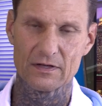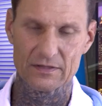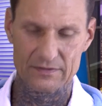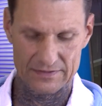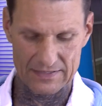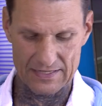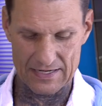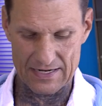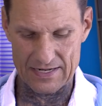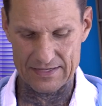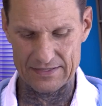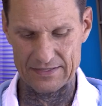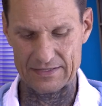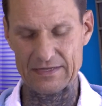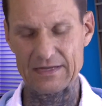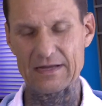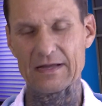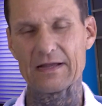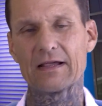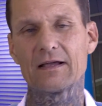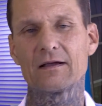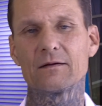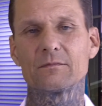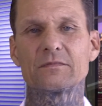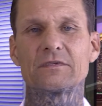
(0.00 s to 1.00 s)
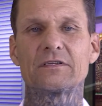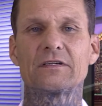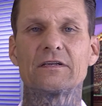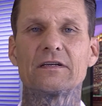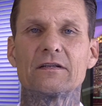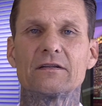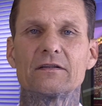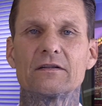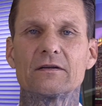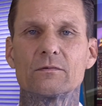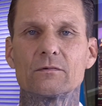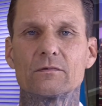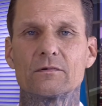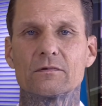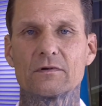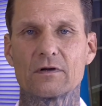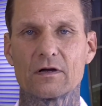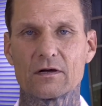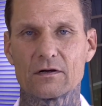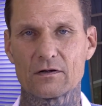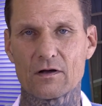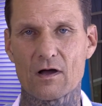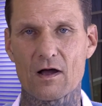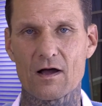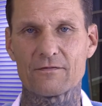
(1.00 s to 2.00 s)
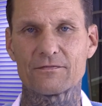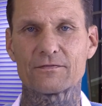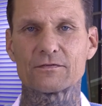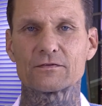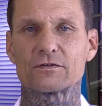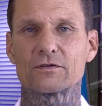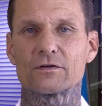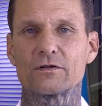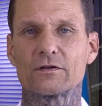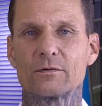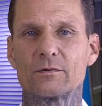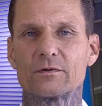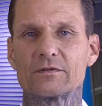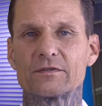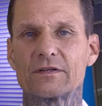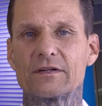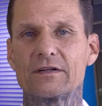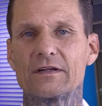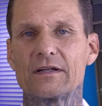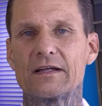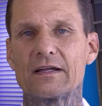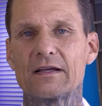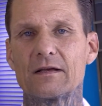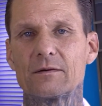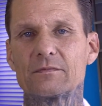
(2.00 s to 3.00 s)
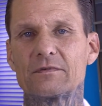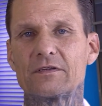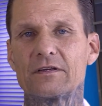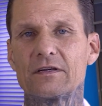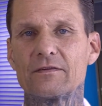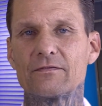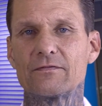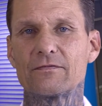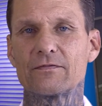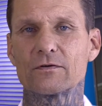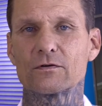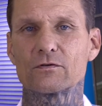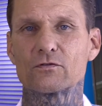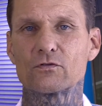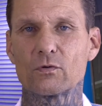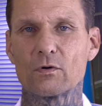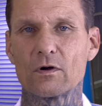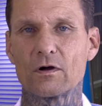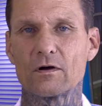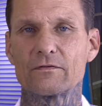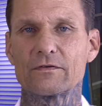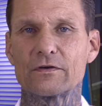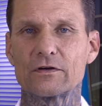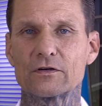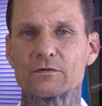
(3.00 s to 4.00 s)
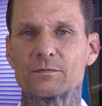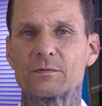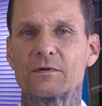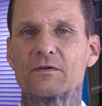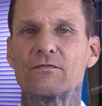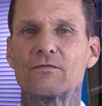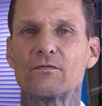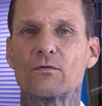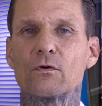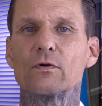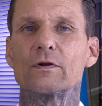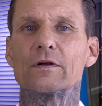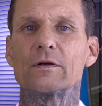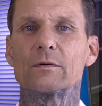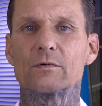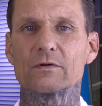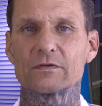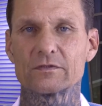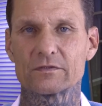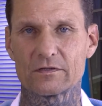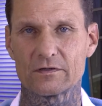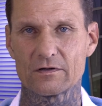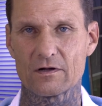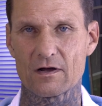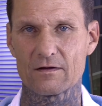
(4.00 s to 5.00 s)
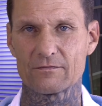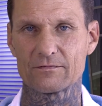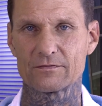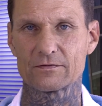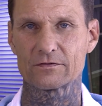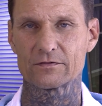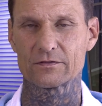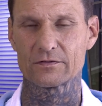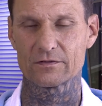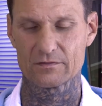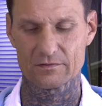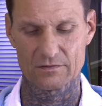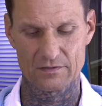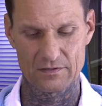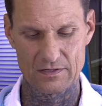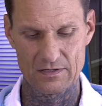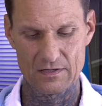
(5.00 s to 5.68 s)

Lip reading: They had an EMT, officer that was an EMT for 12 years before he was an officer.